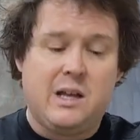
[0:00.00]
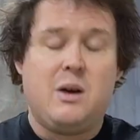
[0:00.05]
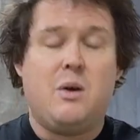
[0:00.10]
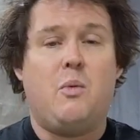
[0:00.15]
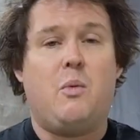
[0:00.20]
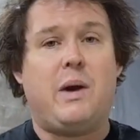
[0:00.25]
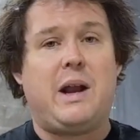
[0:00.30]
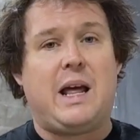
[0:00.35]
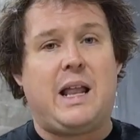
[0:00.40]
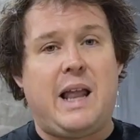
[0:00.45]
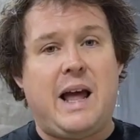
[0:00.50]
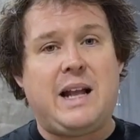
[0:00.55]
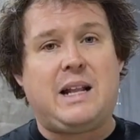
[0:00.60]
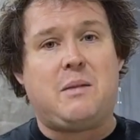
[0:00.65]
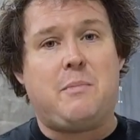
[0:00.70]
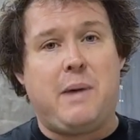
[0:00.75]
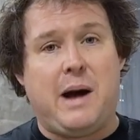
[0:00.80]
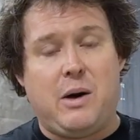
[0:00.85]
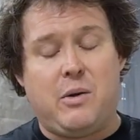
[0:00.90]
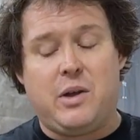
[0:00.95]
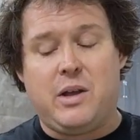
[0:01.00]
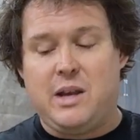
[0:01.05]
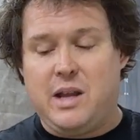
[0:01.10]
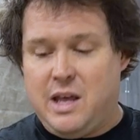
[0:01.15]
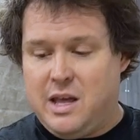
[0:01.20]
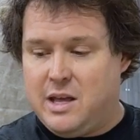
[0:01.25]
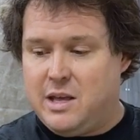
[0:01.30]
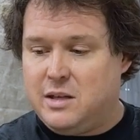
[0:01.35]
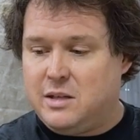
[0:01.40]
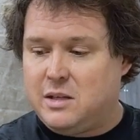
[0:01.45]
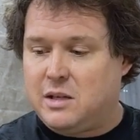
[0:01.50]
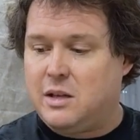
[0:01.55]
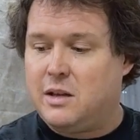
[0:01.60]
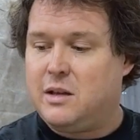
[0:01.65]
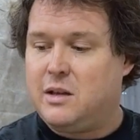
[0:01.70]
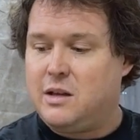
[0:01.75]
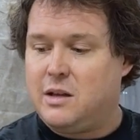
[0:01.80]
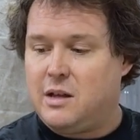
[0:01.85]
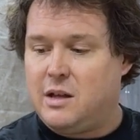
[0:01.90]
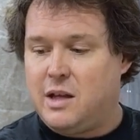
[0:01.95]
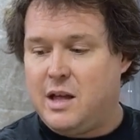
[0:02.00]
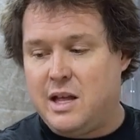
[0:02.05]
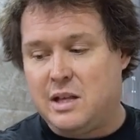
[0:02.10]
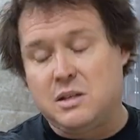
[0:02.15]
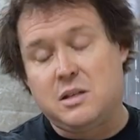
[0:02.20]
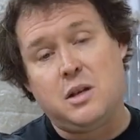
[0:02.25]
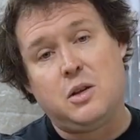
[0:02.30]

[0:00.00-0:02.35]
what I liked about it is it's